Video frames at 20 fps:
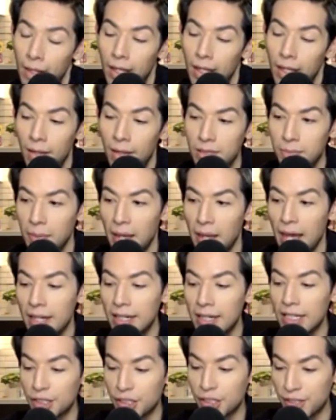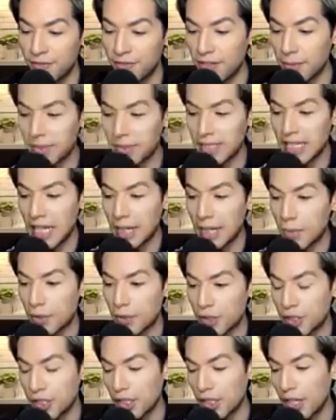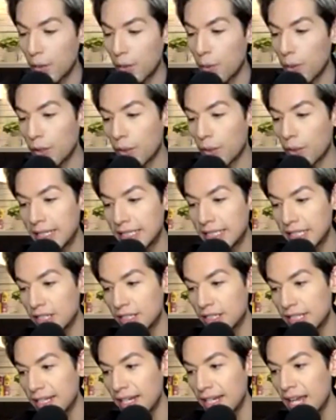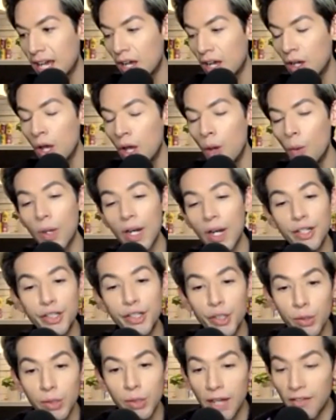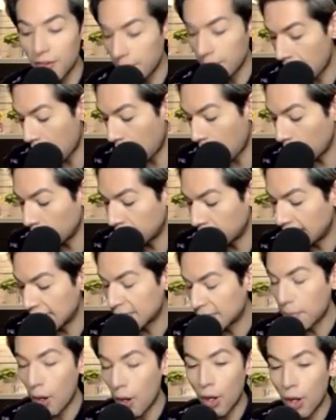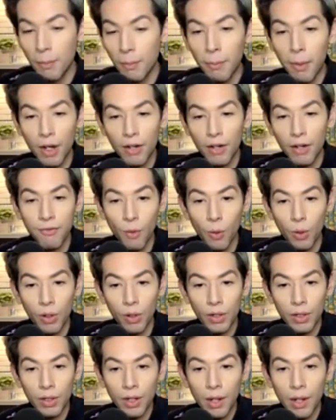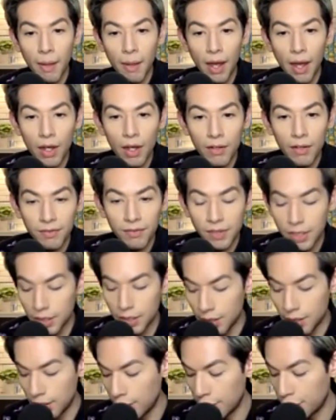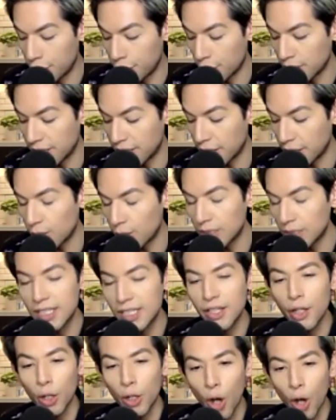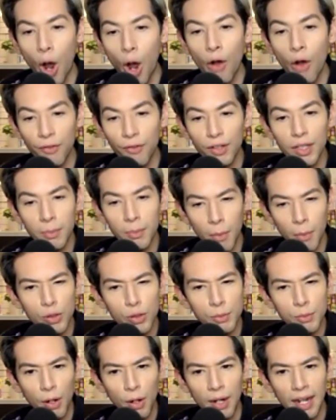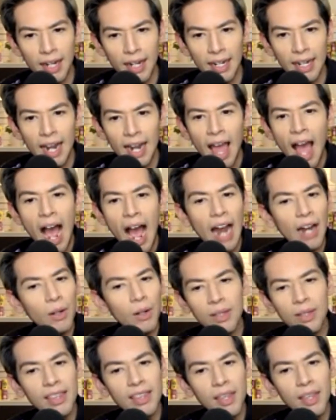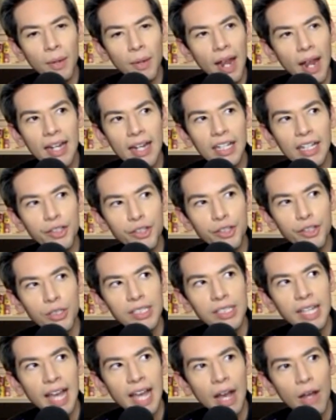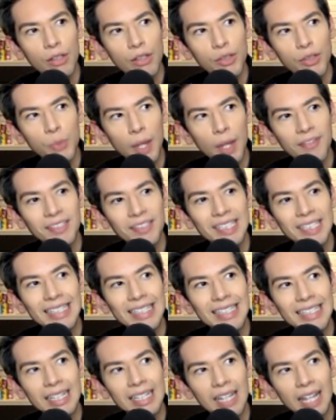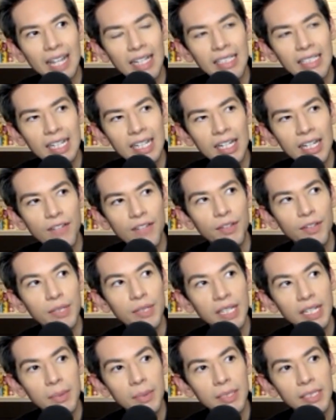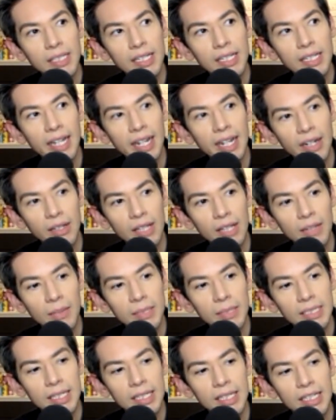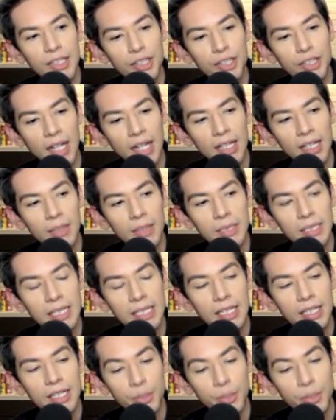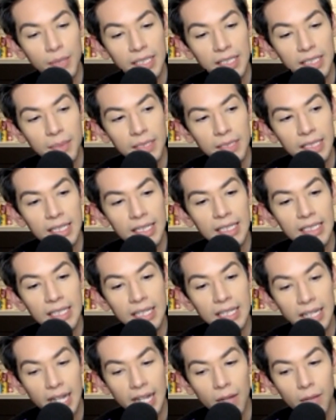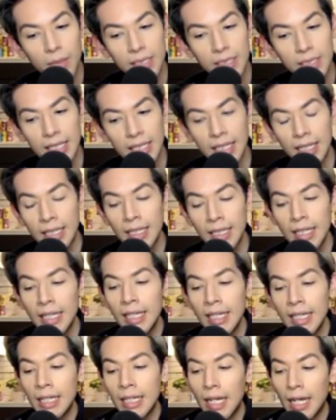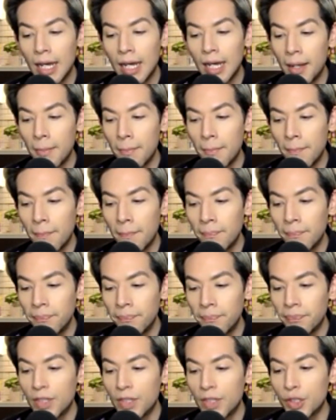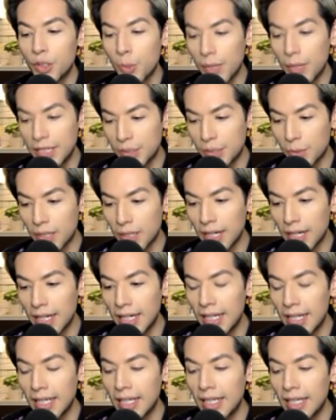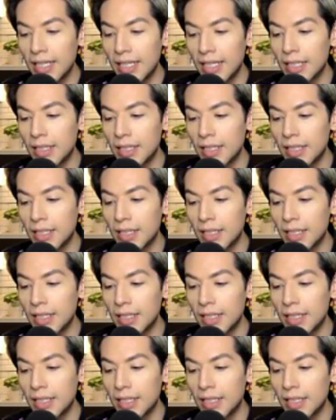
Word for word: it was bad and she flipped the table and she like went crazy on Danielle. What I do love about this part part 4 about of the the Jersey girls is they're all for the most part in it. I don't think there were any Jersey housewives that declined to interview. Dean was in it, Caroline was in it, Jacqueline was in it, Teresa was in it, Danielle was in it. Um, the twins were in it.